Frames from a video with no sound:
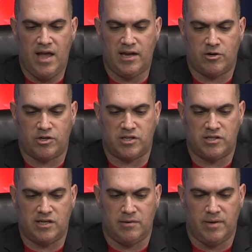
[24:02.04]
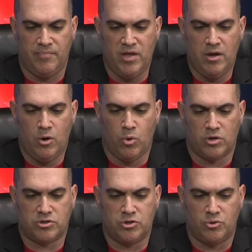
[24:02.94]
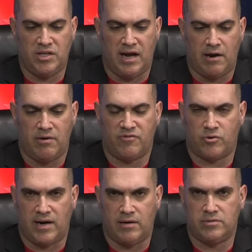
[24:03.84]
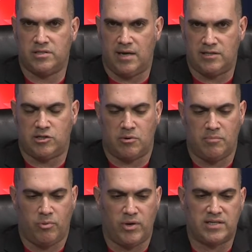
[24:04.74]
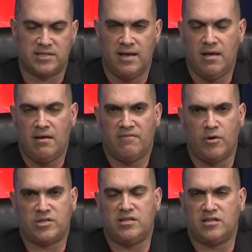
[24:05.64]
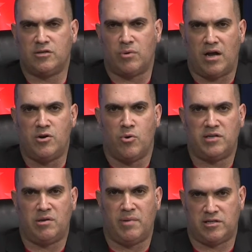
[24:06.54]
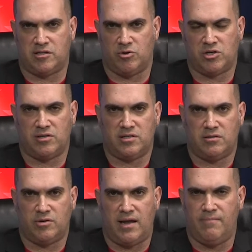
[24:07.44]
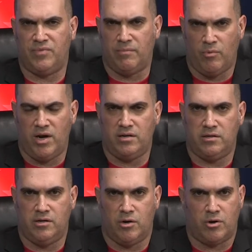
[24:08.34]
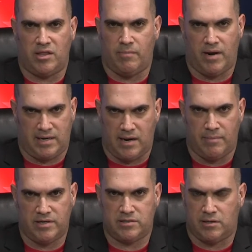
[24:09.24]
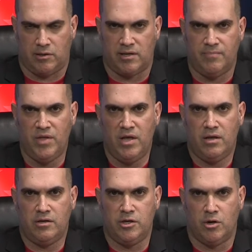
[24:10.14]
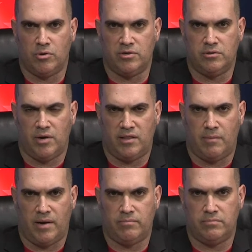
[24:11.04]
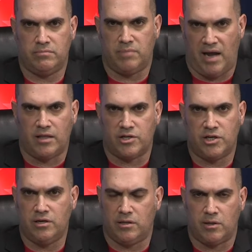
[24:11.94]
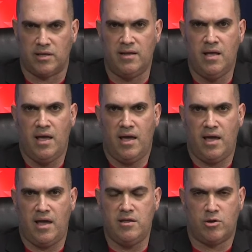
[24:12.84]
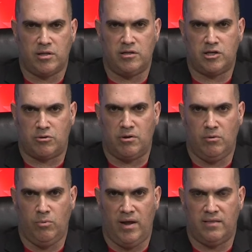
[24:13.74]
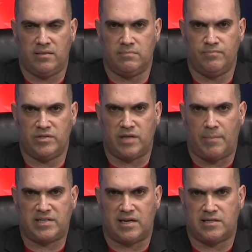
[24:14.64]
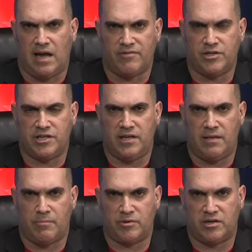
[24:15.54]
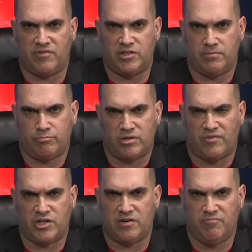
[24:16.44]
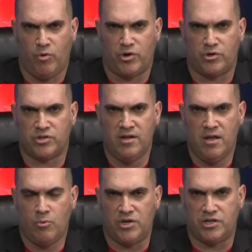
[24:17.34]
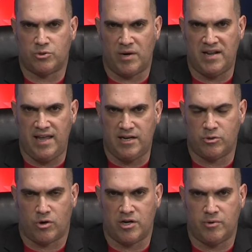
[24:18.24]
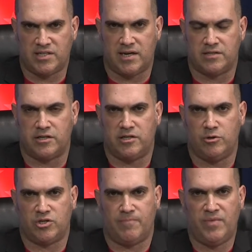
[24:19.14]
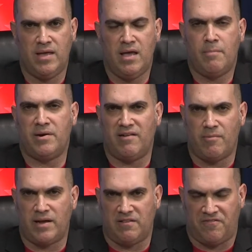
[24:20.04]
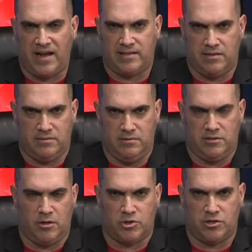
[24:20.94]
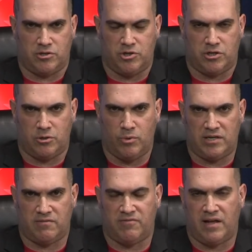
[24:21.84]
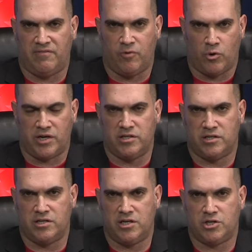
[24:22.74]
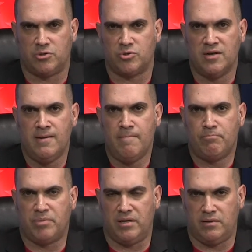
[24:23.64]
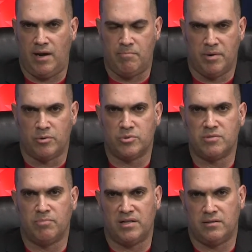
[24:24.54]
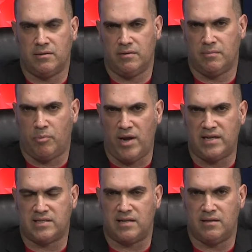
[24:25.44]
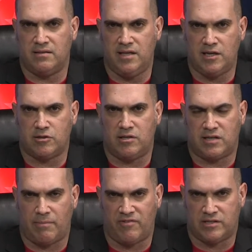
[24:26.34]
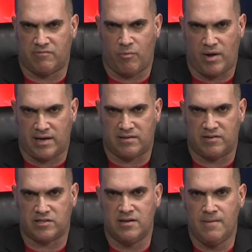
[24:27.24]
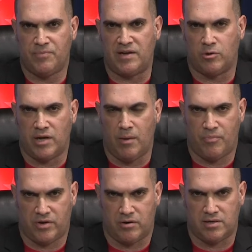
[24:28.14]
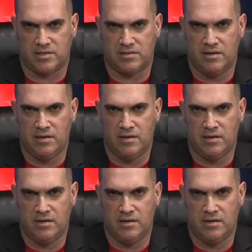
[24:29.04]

and Kyrsten Sinema, who also drew the ire of crowds at certain points. Folks, this is what annoys me about socialists, okay? Number one, you don't know anything about economics, clearly. You don't know anything about biology, clearly. And you clearly struggle with topics like sovereignty and the preservation, of borders, which is written into our U.S. Constitution. But never mind the fact that socialists are just a waste of life, organs, and tissues, but and bones. But the, the point is that these are the type of insufferable activists that don't help the cause.